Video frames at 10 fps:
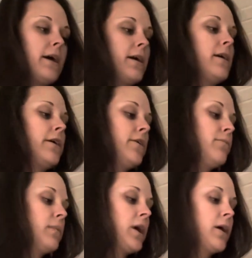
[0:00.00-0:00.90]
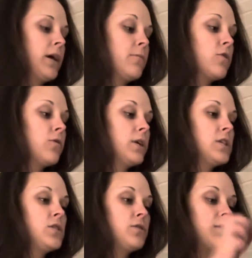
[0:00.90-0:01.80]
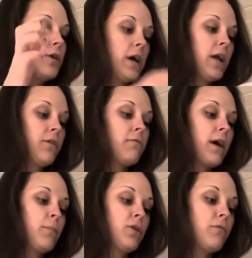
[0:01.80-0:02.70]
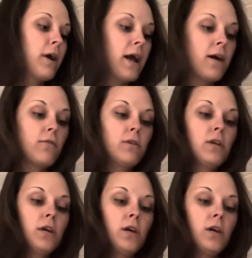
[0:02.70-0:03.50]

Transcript: Um, I am going to go ahead and wrap it around.